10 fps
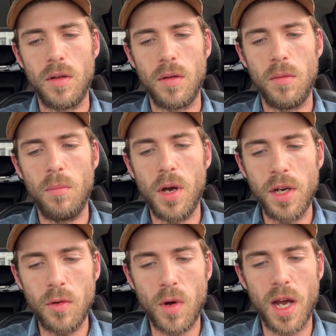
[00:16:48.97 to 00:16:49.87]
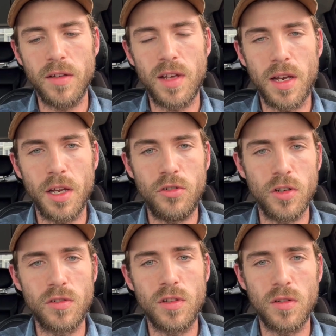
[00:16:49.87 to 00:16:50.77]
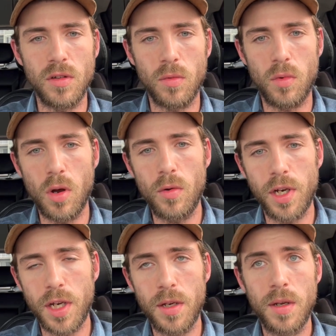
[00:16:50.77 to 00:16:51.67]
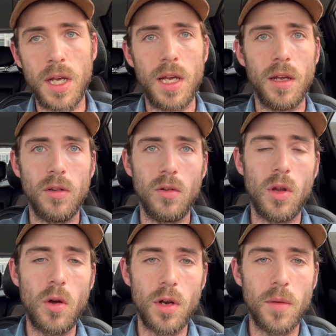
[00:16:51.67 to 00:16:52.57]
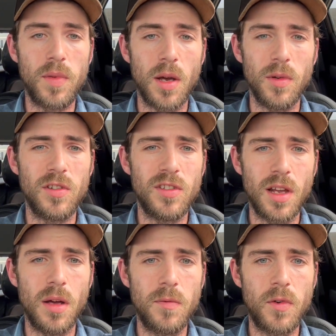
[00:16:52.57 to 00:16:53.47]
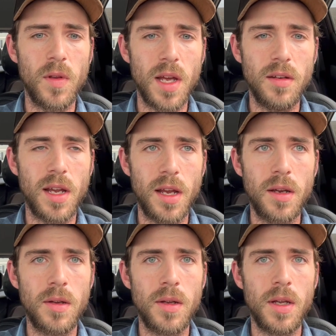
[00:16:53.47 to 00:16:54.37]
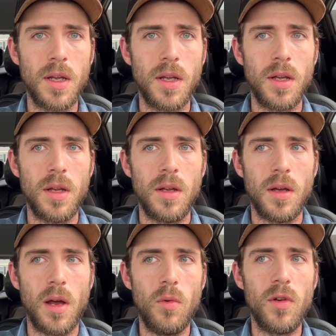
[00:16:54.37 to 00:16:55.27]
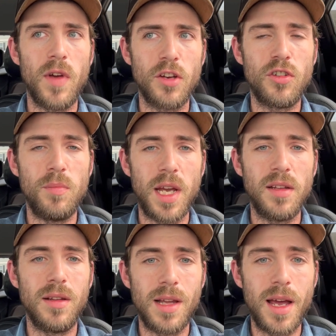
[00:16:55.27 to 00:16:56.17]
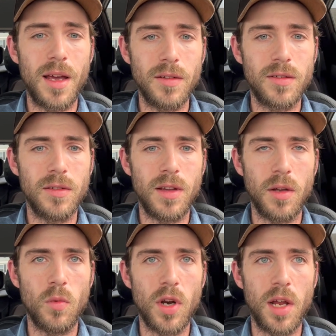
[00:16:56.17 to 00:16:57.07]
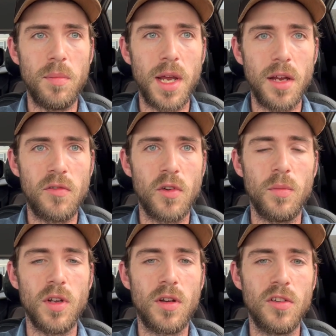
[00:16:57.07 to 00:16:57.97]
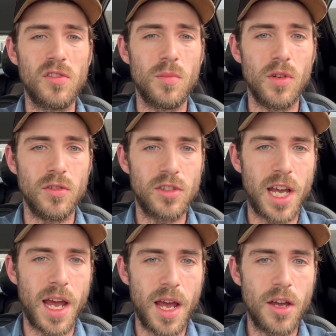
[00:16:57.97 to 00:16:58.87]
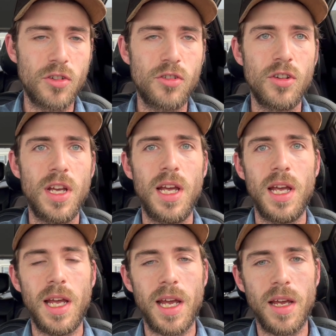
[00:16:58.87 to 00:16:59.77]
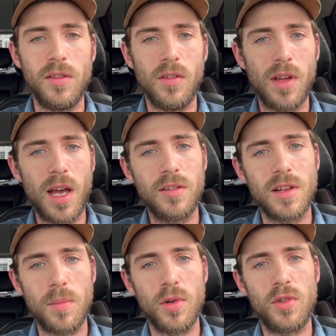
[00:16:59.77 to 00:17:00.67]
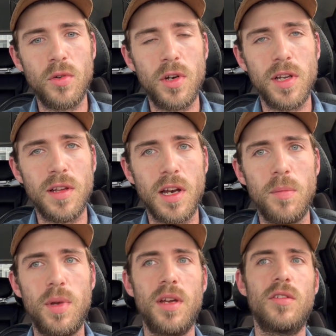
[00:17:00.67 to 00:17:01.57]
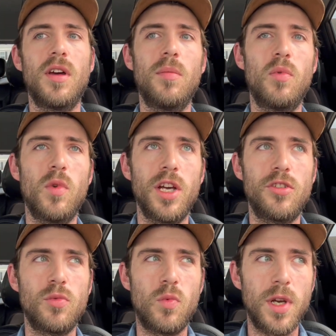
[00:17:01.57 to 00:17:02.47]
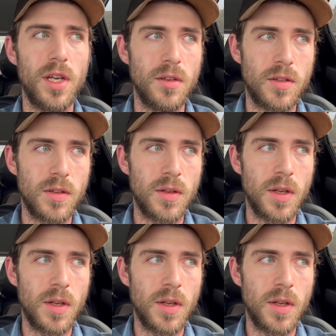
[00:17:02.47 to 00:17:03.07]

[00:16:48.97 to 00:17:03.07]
money-wise, had I just done the roadie and the LoadUp that was set up for that day, I would have actually made less than what I made from the customer's cash and the last opportunity that I picked up, which went